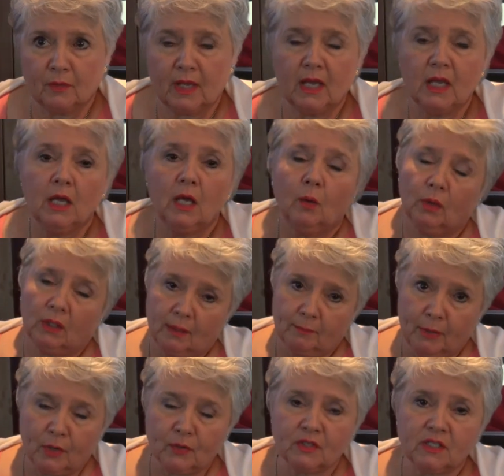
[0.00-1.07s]
Okay, Well, I'm
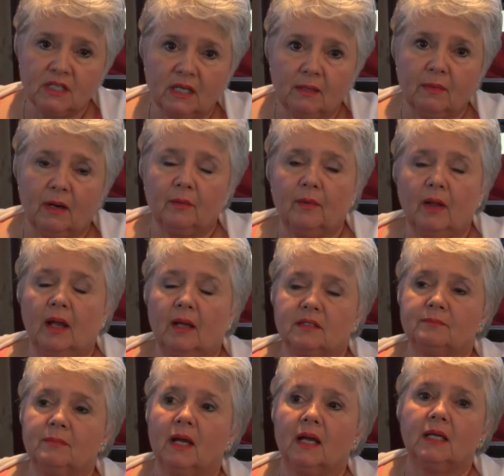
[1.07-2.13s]
posting at my
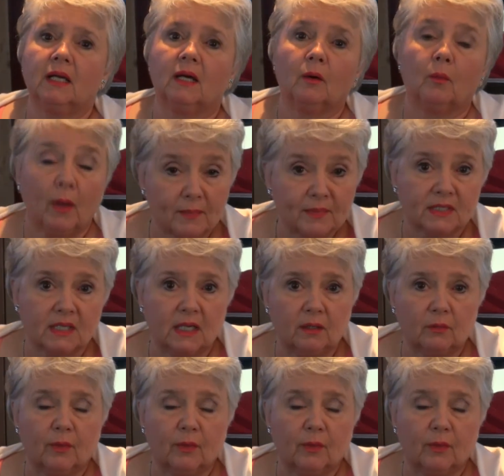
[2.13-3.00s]
website,